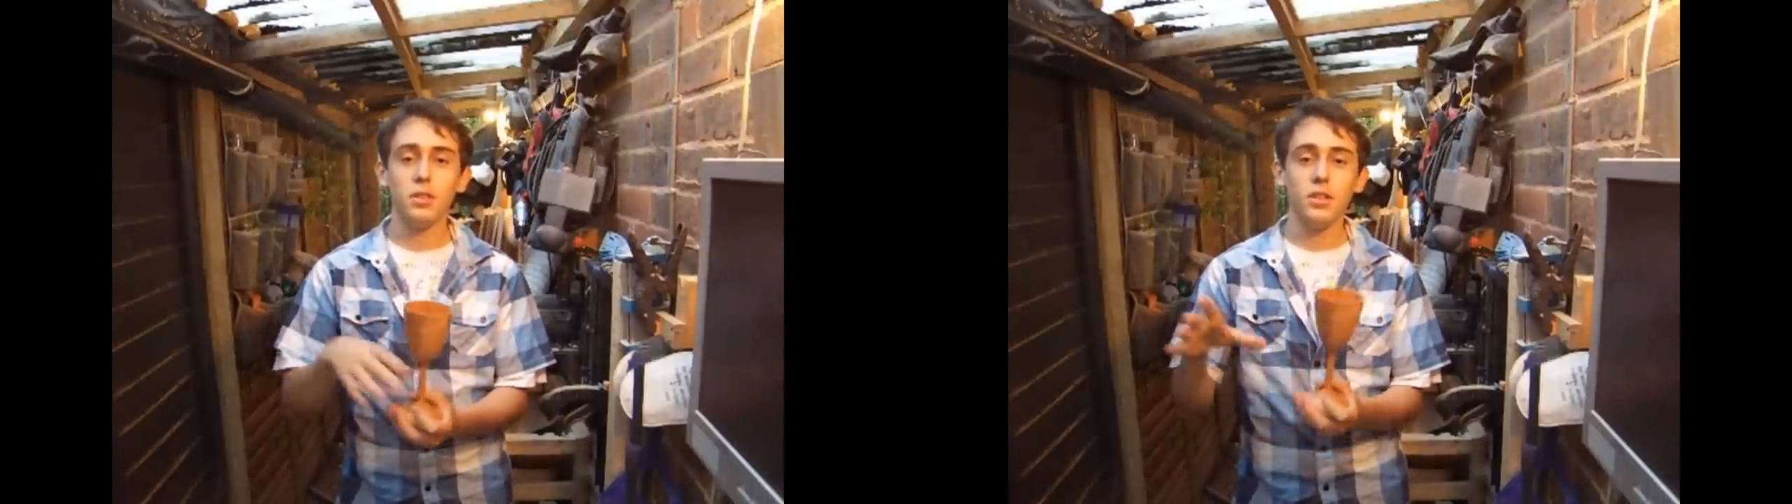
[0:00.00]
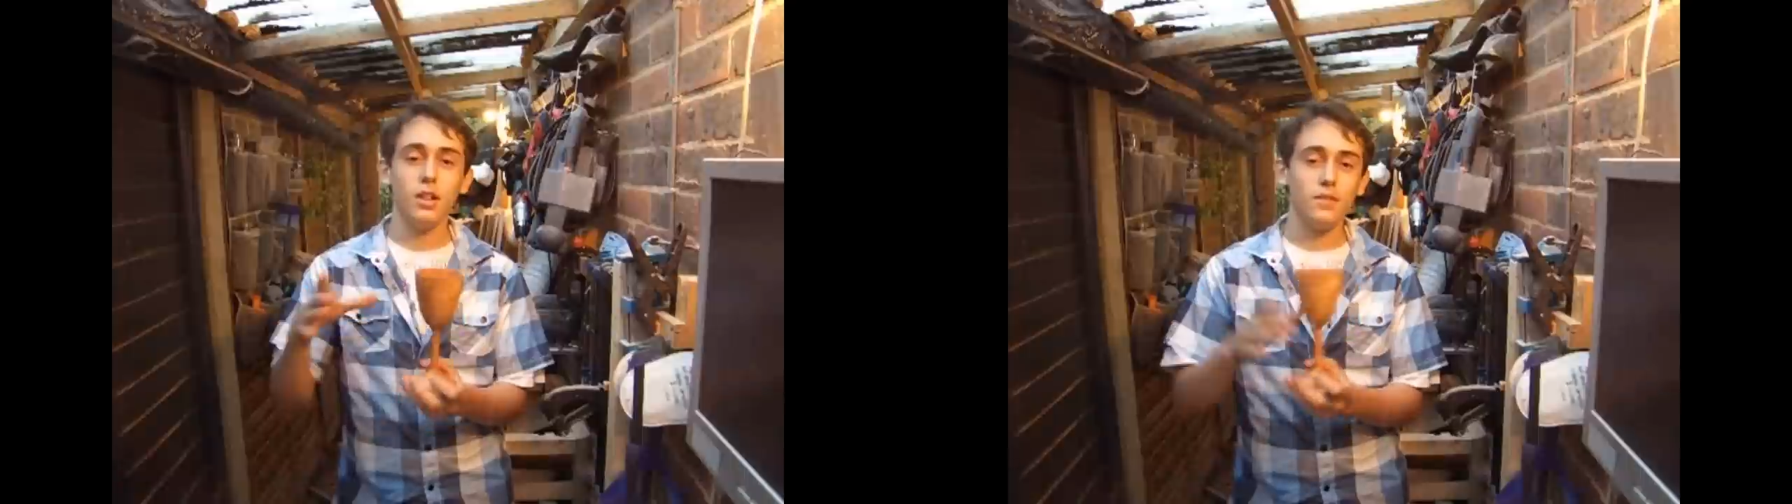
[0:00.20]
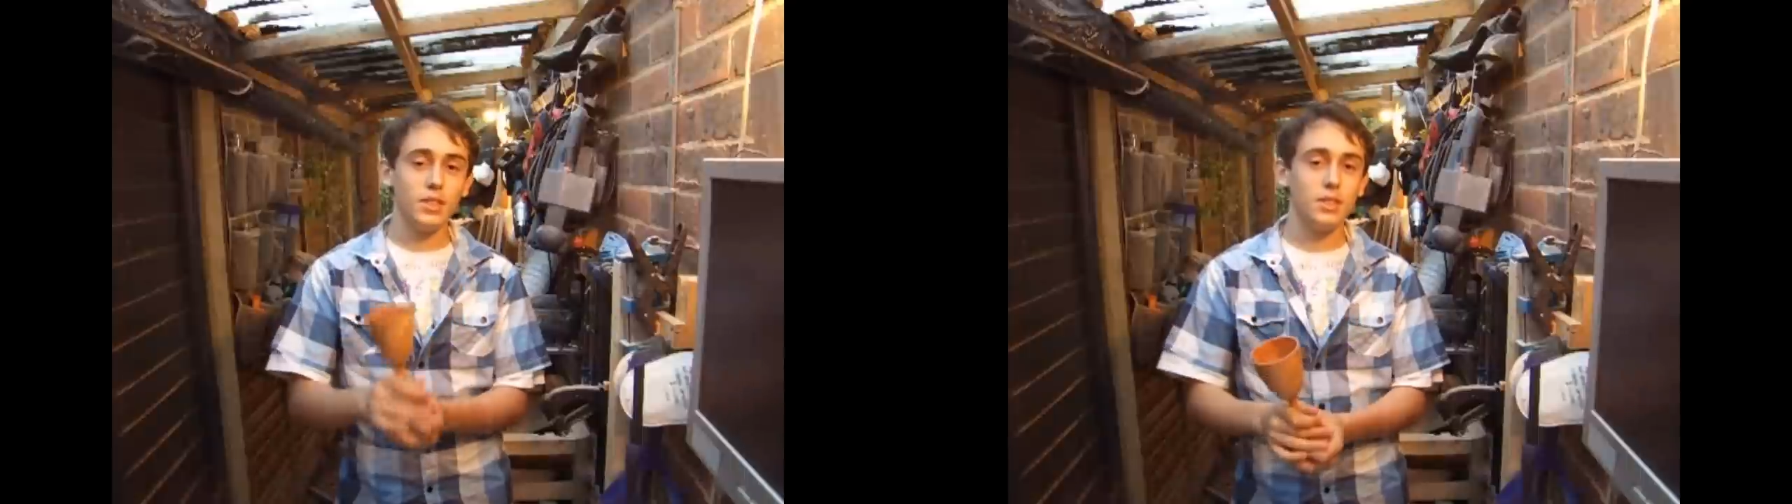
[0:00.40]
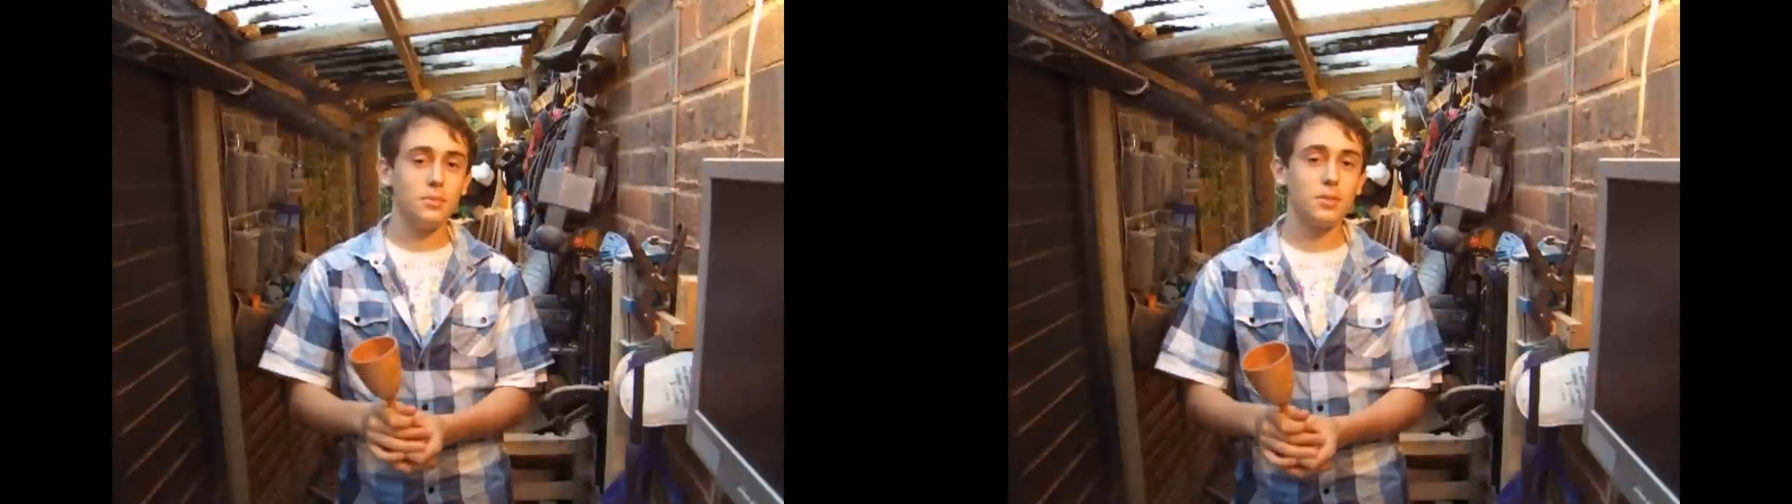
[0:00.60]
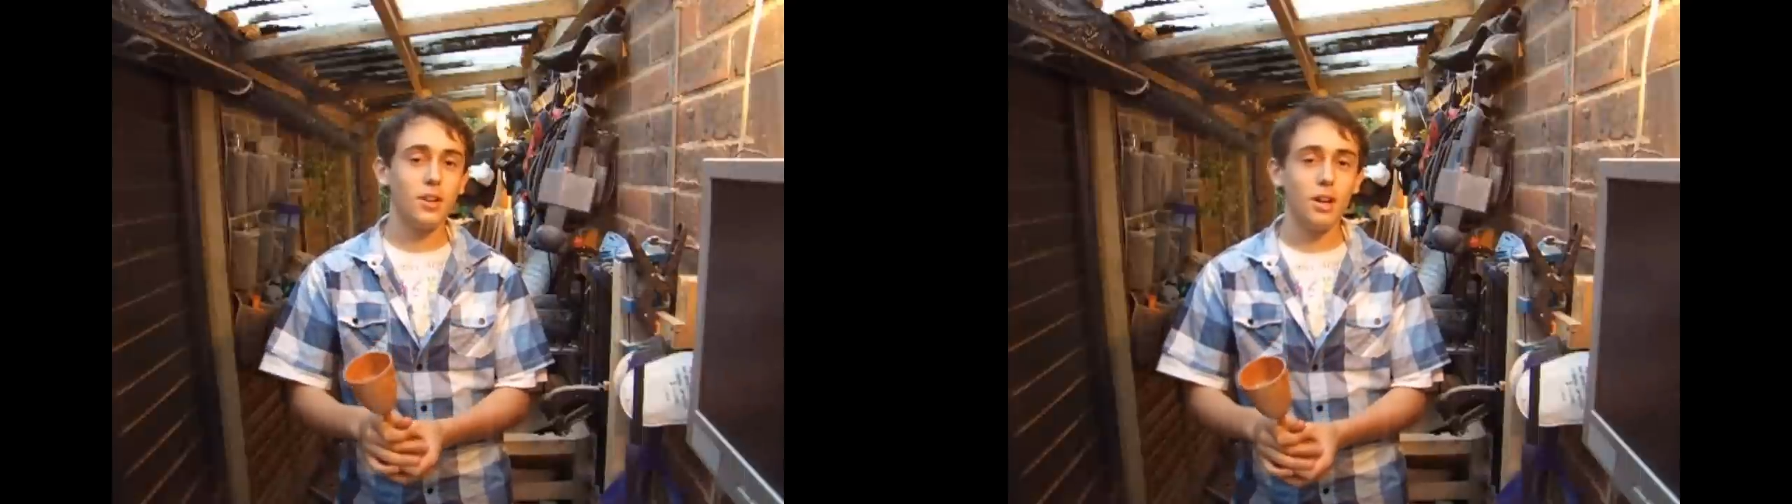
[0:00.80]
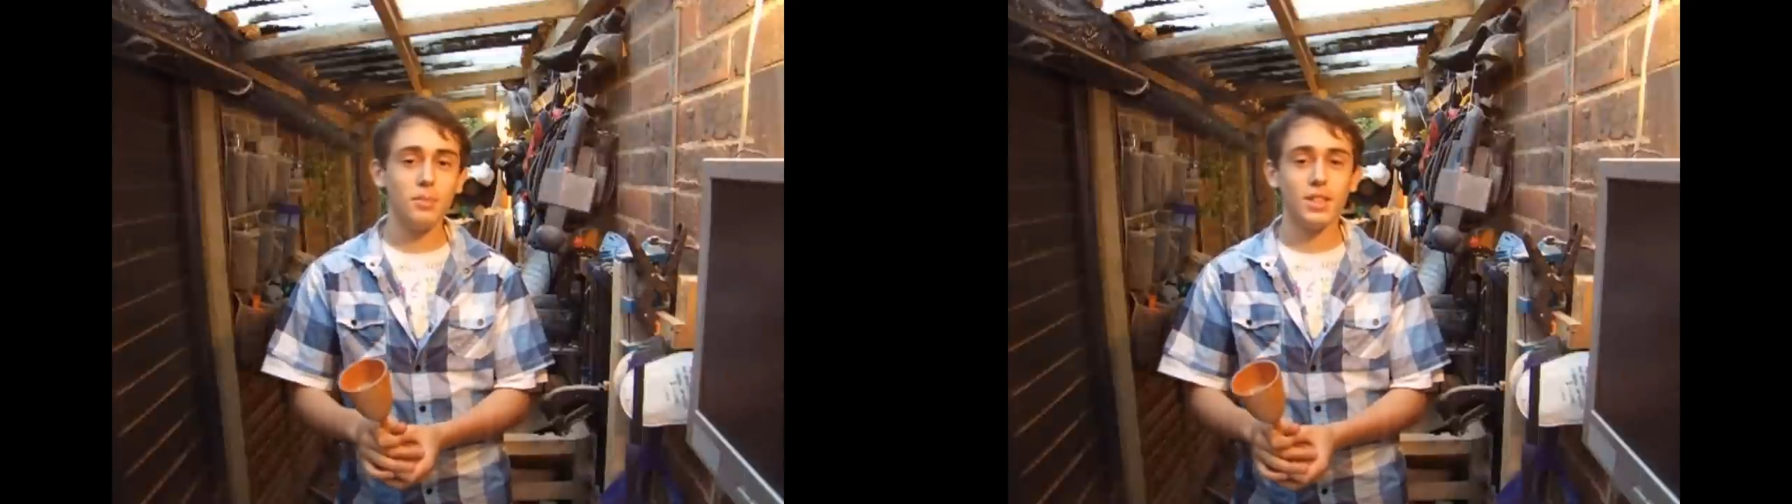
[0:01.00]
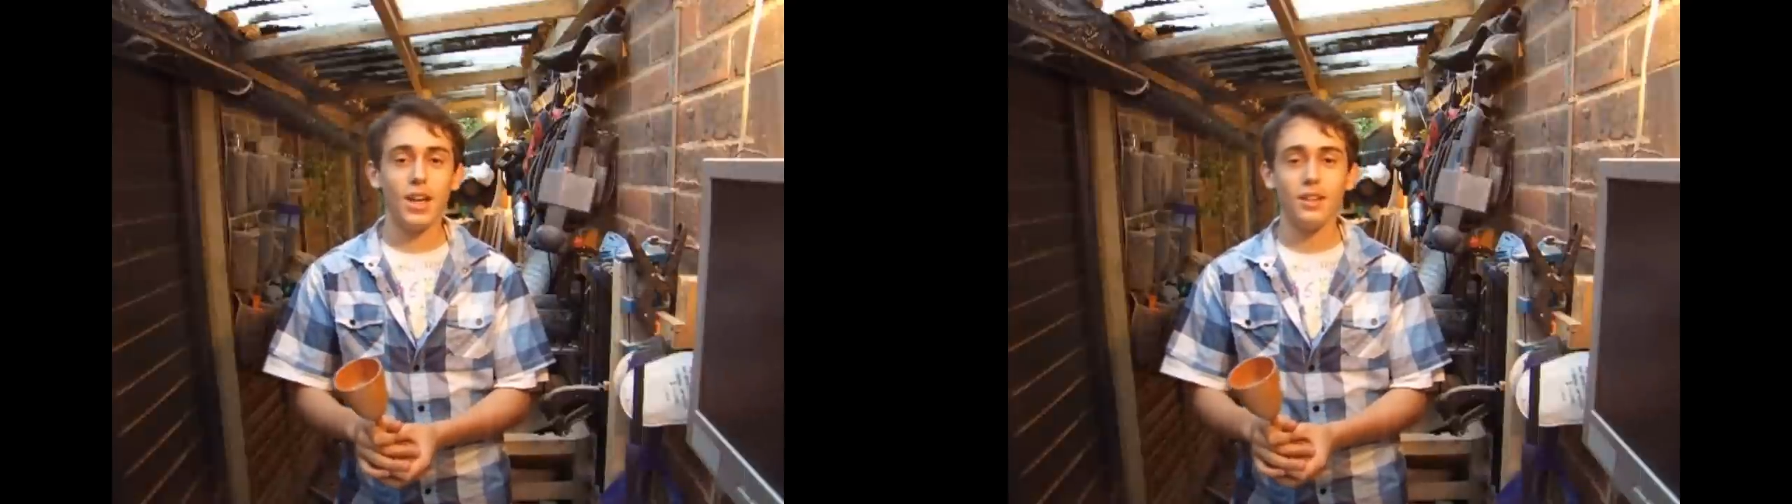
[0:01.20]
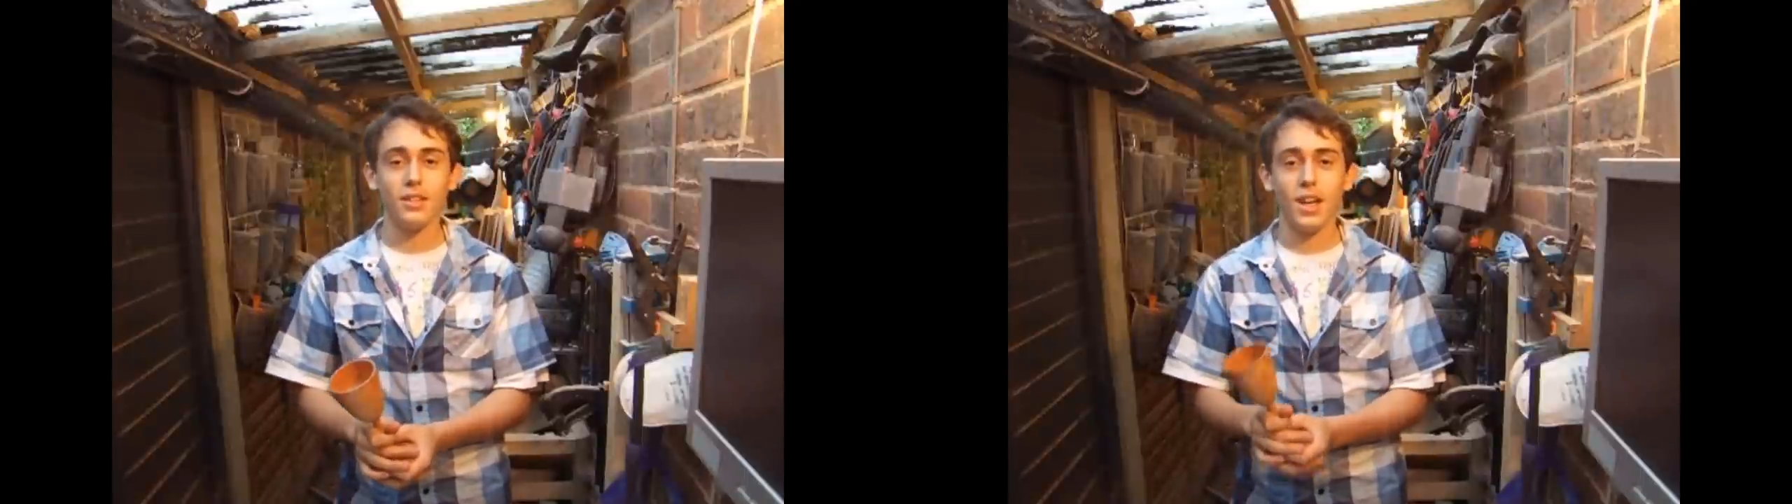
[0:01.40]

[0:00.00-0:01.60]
you lovely subscribers out